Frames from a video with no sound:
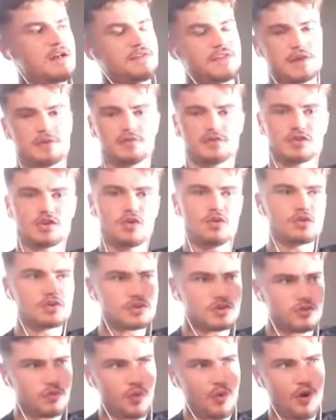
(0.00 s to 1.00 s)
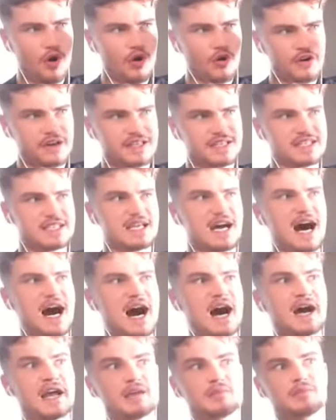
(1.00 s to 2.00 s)
They would go to war and
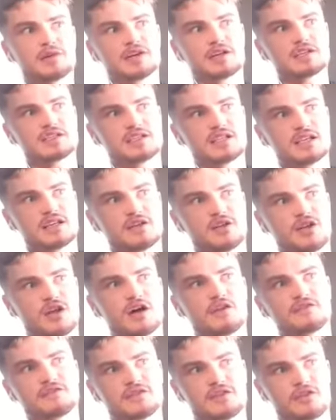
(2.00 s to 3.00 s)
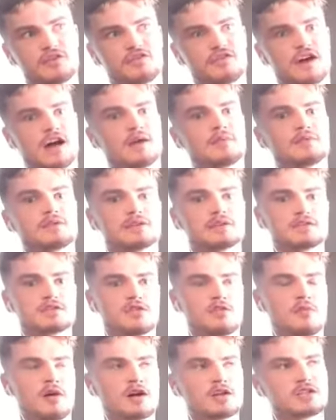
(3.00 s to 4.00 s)
die because they loved their family
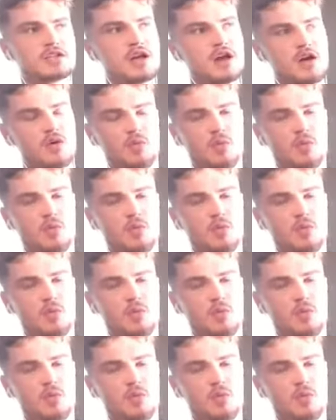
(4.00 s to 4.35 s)
so much.